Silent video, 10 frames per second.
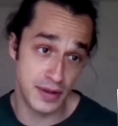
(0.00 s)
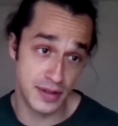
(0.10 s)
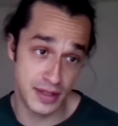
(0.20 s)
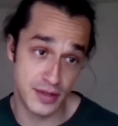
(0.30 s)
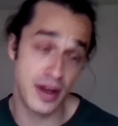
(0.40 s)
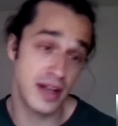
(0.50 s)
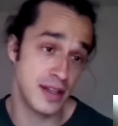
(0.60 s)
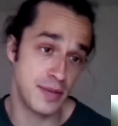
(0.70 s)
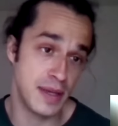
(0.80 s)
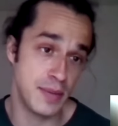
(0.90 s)
that train other
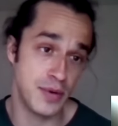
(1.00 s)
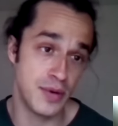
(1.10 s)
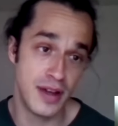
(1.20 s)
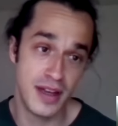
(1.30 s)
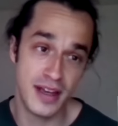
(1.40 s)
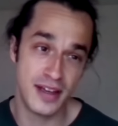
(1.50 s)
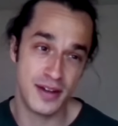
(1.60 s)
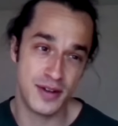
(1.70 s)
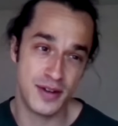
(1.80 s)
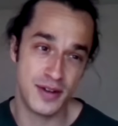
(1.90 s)
people
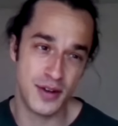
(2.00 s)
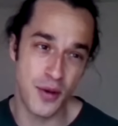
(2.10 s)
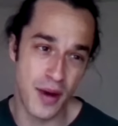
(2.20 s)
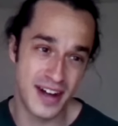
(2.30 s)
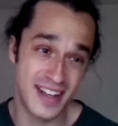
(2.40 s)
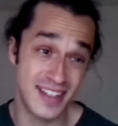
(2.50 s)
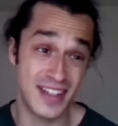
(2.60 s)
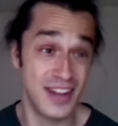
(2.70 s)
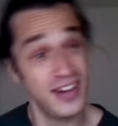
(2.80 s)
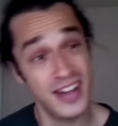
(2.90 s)
don't want to
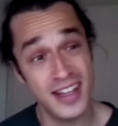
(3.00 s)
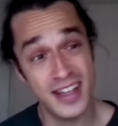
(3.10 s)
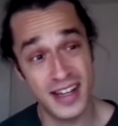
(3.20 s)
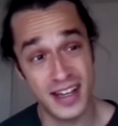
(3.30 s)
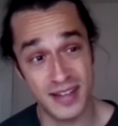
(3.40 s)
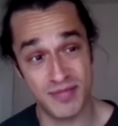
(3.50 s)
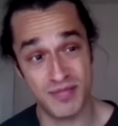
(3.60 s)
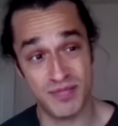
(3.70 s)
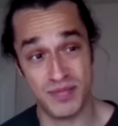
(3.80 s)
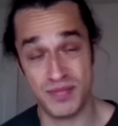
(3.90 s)
necessarily like
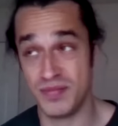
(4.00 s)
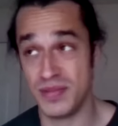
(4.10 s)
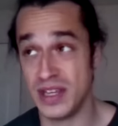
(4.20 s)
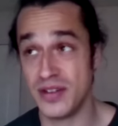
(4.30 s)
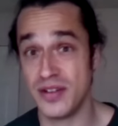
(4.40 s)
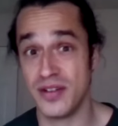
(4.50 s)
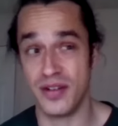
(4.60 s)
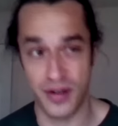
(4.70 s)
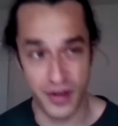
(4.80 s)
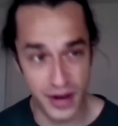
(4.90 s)
either
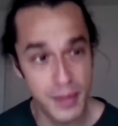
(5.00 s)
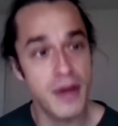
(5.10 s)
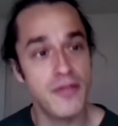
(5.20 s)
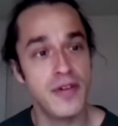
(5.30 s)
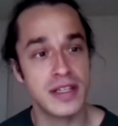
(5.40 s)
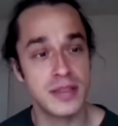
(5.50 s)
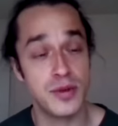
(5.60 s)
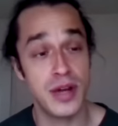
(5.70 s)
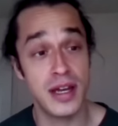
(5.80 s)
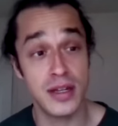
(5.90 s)
learn about flexible
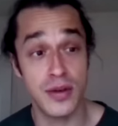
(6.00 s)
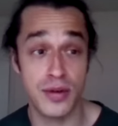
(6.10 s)
dieting or